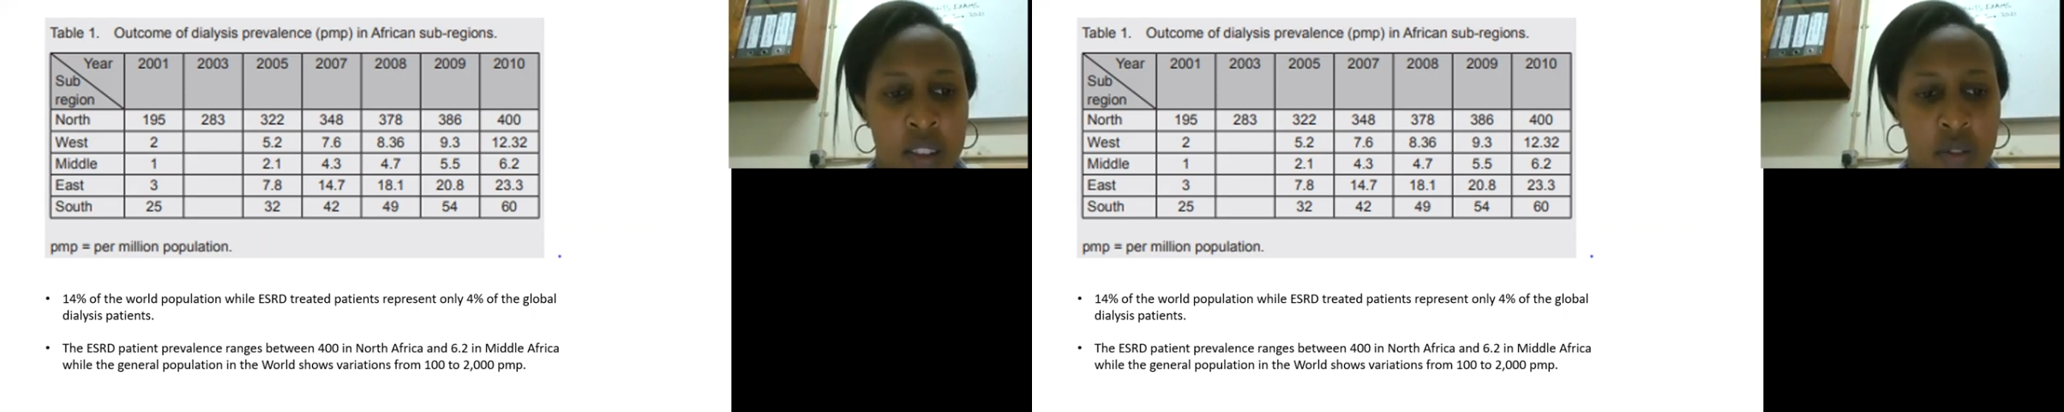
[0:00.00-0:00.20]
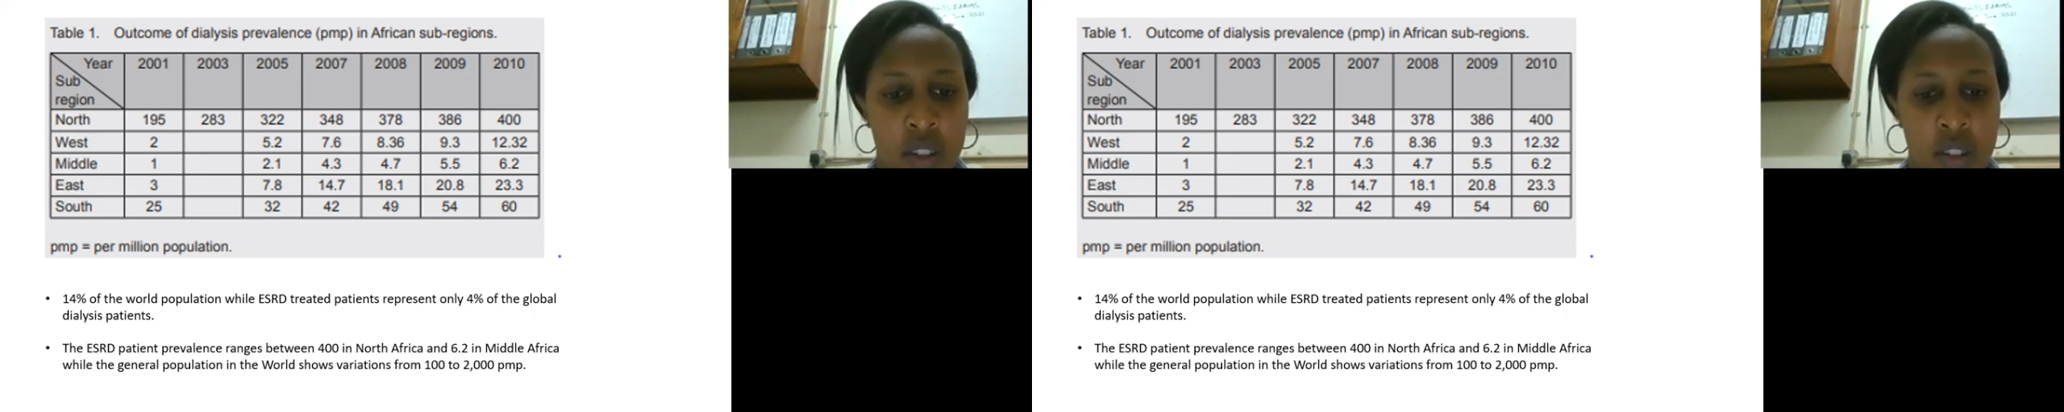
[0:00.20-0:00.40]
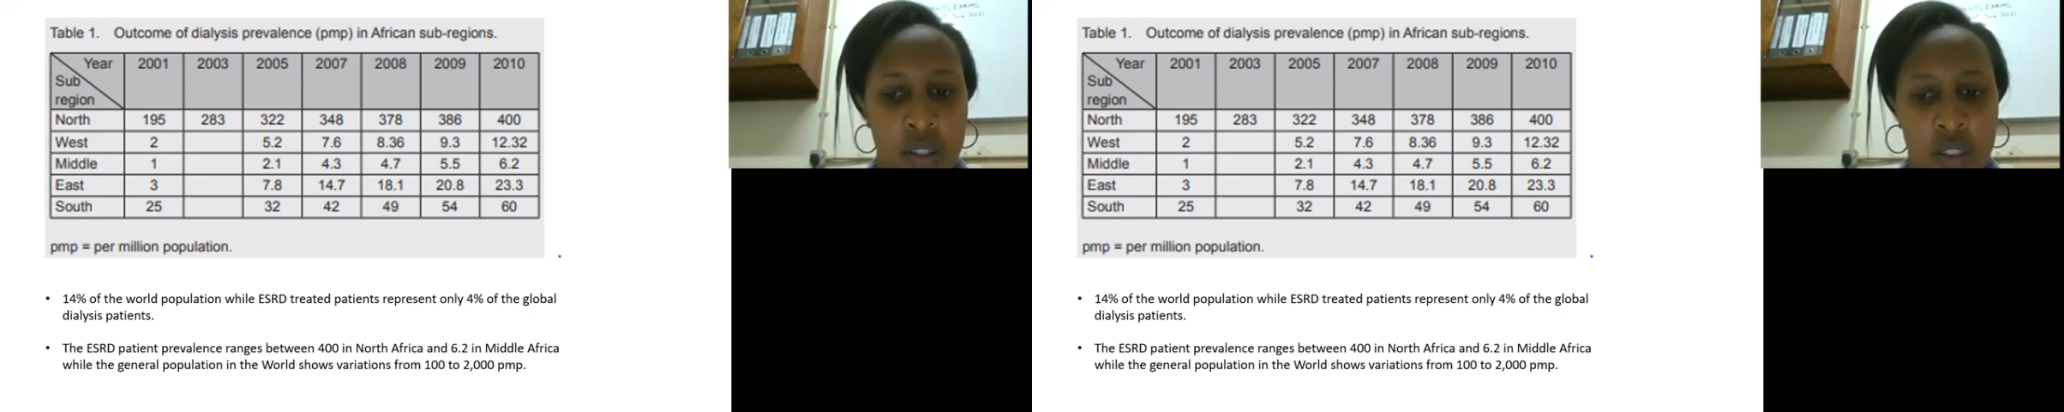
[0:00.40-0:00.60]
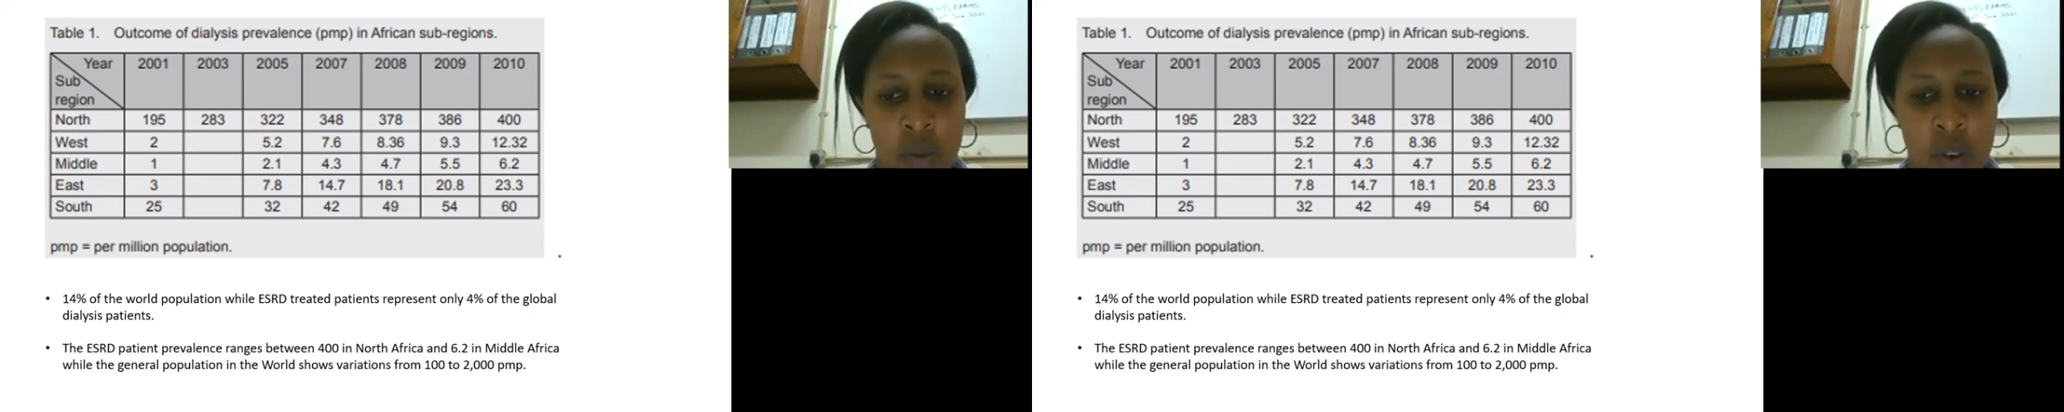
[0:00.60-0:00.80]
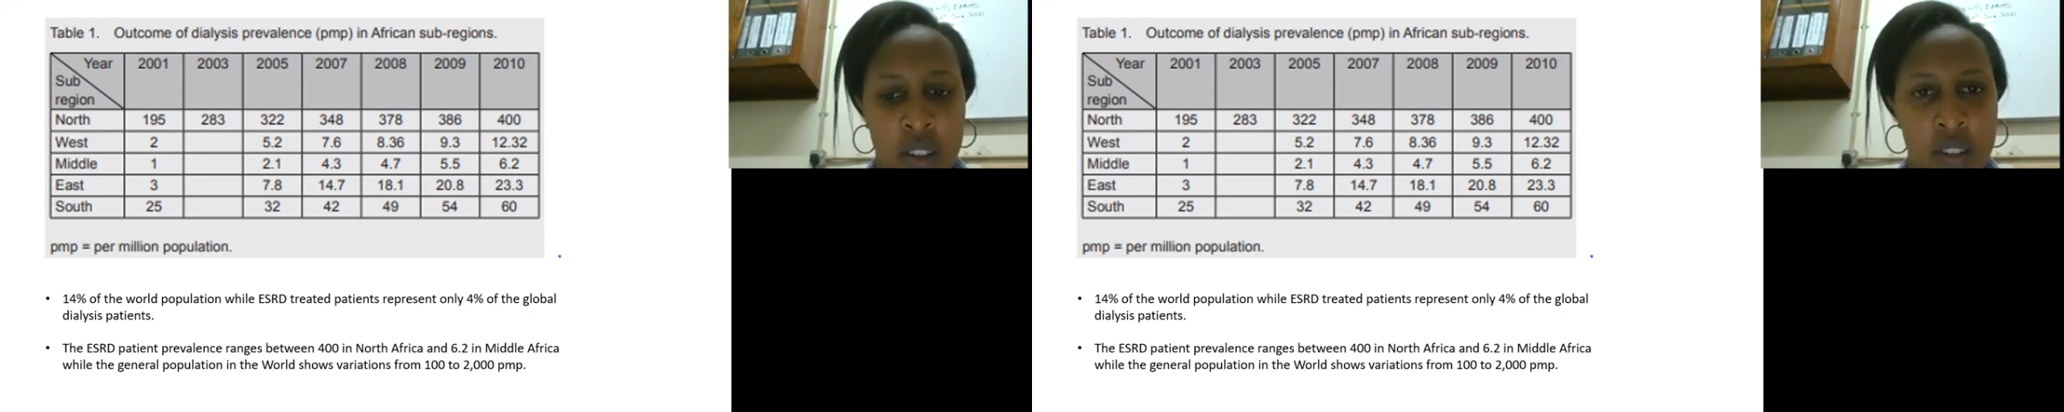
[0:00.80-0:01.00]
rest of the
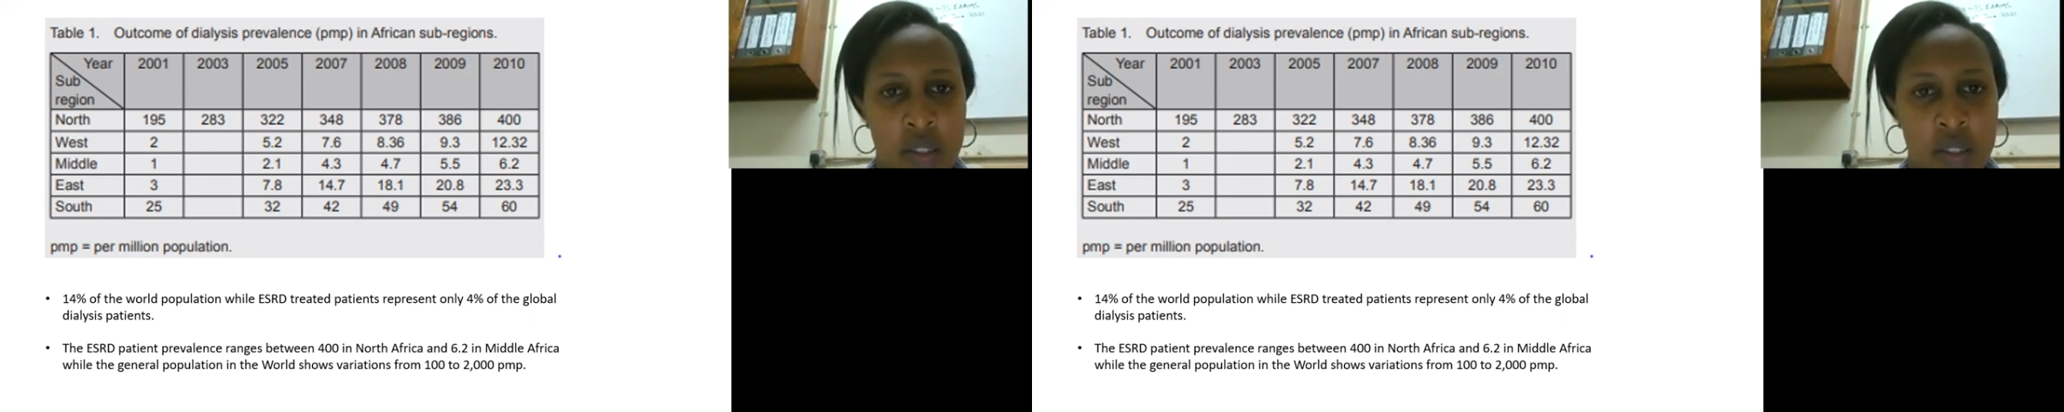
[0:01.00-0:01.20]
world.